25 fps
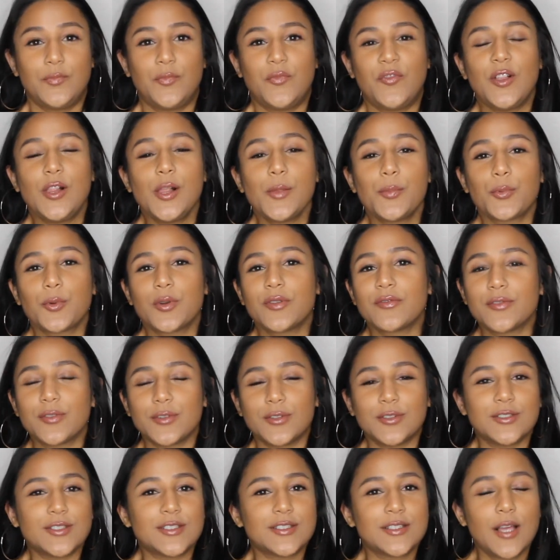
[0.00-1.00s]
Phillip
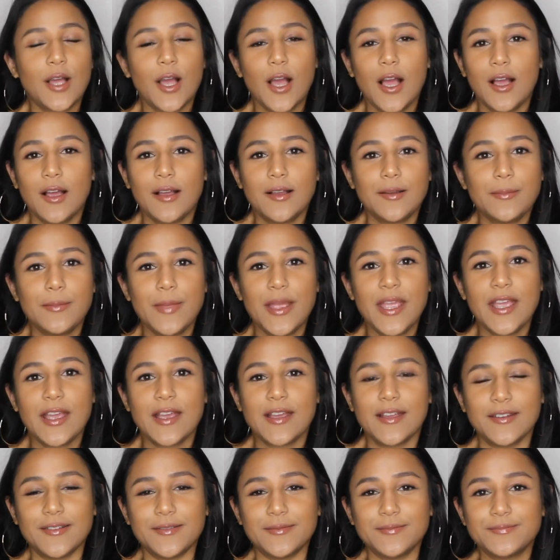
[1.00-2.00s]
Rivers,
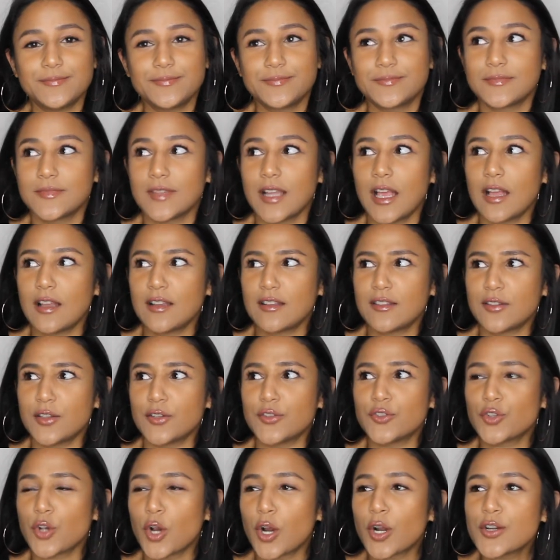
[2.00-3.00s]
man, the
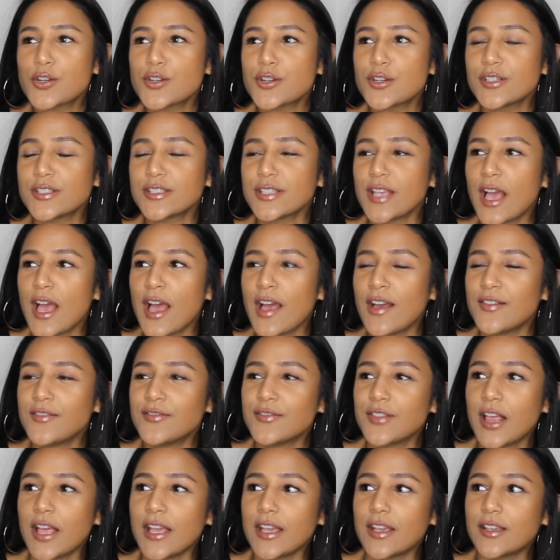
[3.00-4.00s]
Chargers have
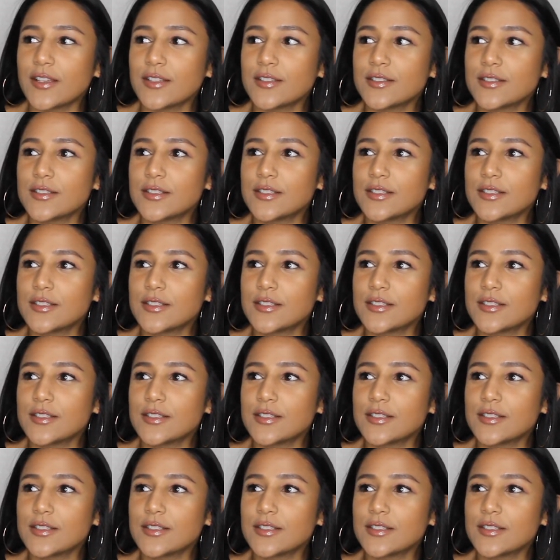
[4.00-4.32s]
like